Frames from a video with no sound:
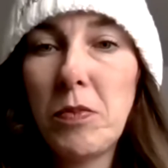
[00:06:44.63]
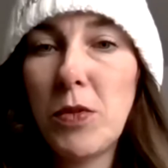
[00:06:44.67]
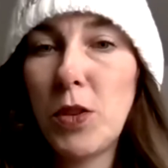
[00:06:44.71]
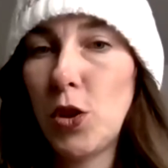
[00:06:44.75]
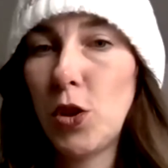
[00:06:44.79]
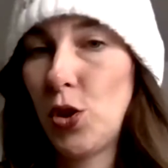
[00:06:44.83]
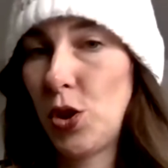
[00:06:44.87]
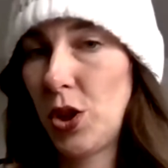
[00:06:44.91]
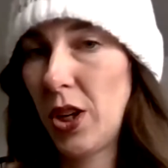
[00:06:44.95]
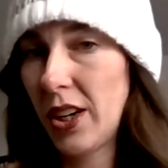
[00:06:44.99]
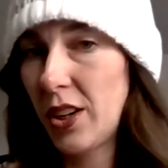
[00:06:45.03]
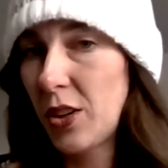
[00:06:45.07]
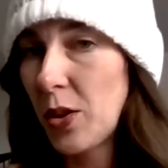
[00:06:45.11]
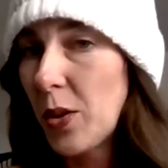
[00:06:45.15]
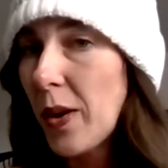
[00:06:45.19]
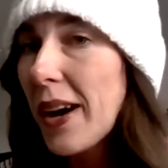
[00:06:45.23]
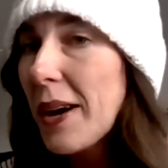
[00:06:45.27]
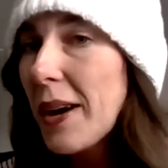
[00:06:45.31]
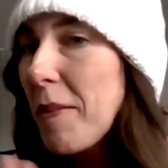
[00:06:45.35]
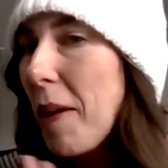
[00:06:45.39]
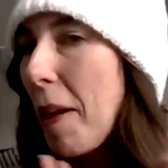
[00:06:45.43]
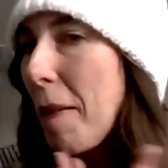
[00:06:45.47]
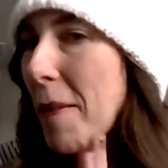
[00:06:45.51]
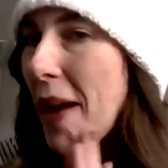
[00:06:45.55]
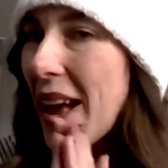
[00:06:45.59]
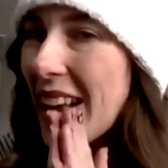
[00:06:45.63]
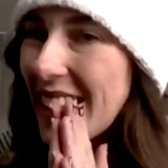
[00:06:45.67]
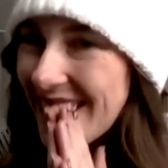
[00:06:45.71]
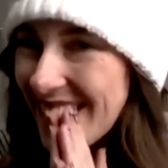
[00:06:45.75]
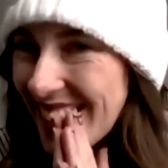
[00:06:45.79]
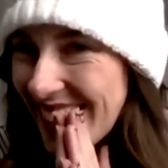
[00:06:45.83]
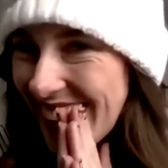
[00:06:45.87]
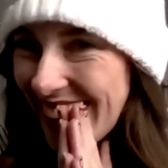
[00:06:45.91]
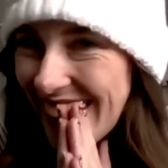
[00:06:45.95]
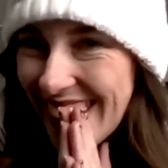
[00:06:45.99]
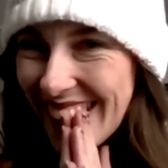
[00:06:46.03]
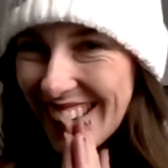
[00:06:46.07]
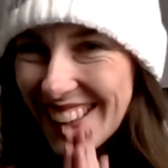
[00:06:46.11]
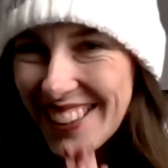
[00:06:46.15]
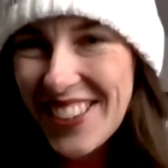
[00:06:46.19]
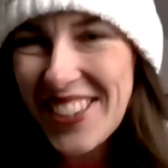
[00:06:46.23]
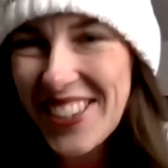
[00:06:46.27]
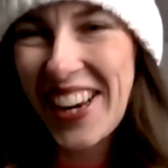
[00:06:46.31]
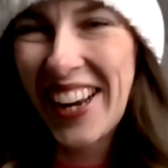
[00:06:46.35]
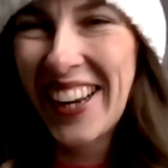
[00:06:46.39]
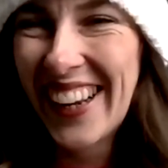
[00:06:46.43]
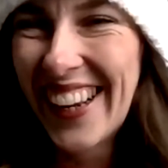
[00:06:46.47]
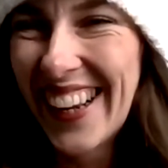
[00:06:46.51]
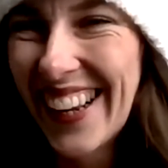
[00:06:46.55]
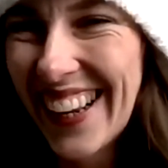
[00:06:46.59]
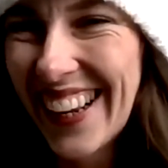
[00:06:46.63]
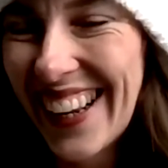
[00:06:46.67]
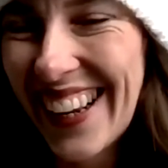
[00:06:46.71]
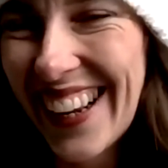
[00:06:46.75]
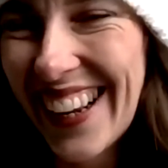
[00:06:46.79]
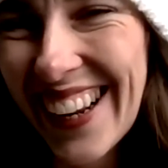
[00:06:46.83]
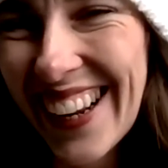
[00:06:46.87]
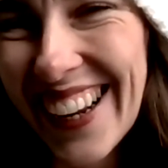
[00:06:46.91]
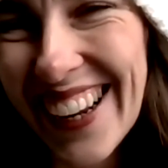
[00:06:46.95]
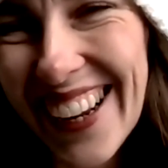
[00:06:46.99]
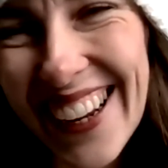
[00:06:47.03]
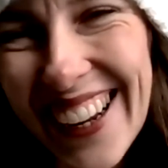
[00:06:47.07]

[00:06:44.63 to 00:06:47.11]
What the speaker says: She ignored my message,